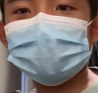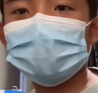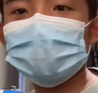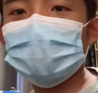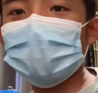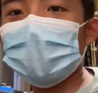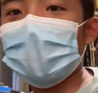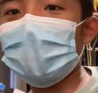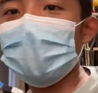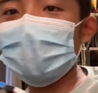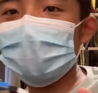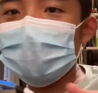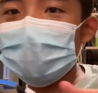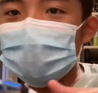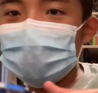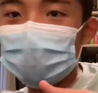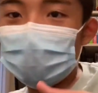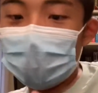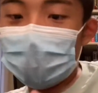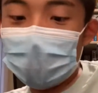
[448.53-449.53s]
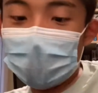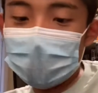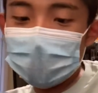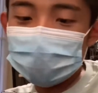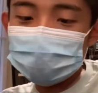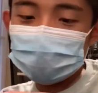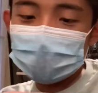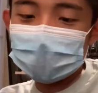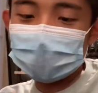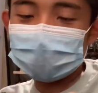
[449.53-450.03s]
whatever you want
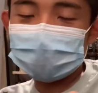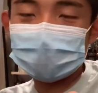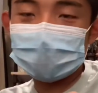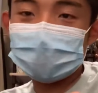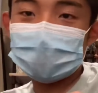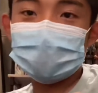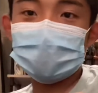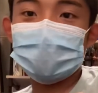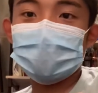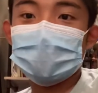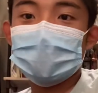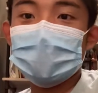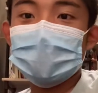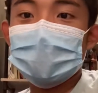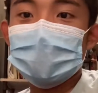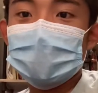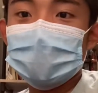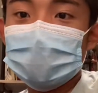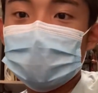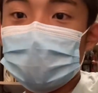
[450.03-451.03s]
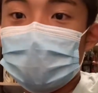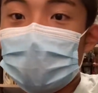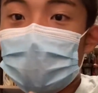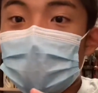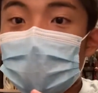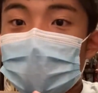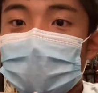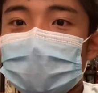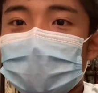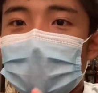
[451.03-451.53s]
because it's
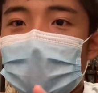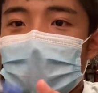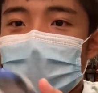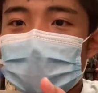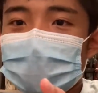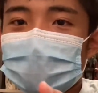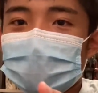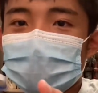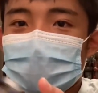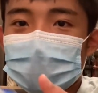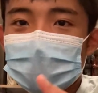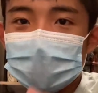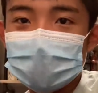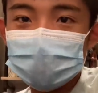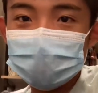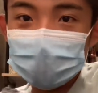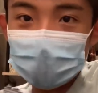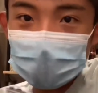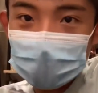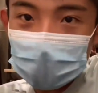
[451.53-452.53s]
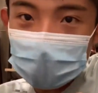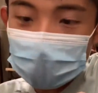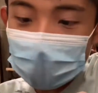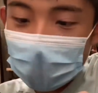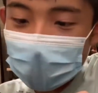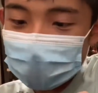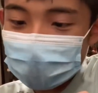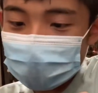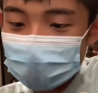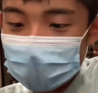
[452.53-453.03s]
yours and it's your
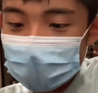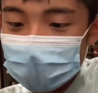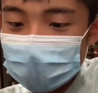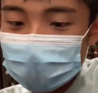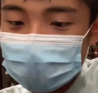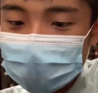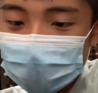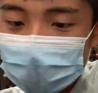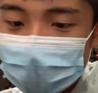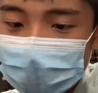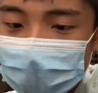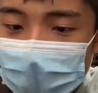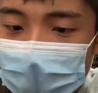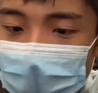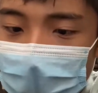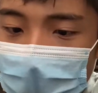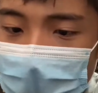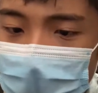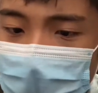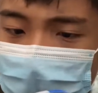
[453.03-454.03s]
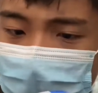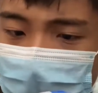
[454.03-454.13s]
imagination. On